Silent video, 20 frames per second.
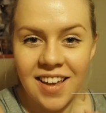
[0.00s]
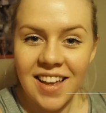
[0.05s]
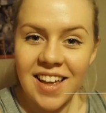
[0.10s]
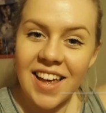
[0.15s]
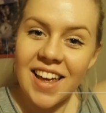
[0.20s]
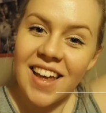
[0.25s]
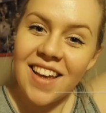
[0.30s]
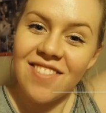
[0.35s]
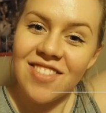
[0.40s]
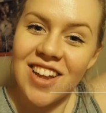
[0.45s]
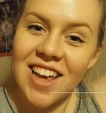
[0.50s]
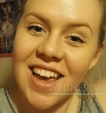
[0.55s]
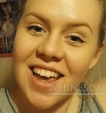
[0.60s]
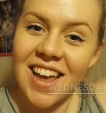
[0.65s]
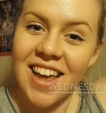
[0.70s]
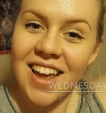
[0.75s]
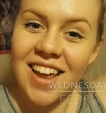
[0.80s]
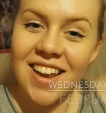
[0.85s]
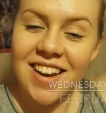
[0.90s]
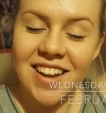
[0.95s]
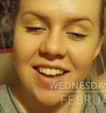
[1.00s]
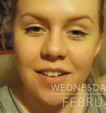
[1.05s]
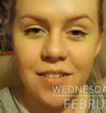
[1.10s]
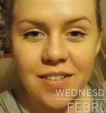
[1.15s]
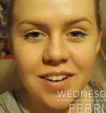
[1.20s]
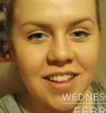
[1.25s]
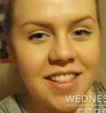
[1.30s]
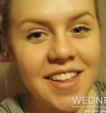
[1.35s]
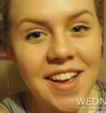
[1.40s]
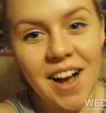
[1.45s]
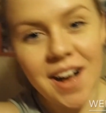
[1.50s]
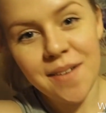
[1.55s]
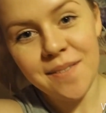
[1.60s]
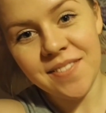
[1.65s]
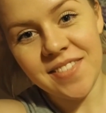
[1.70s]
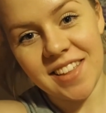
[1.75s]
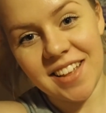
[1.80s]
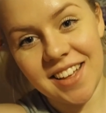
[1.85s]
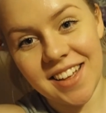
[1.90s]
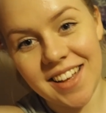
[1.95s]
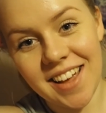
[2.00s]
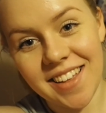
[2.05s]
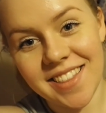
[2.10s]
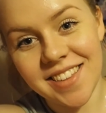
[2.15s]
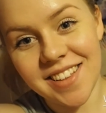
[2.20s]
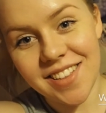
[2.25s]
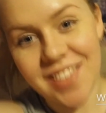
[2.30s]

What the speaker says: Evening! Oh, I did the arm thing again.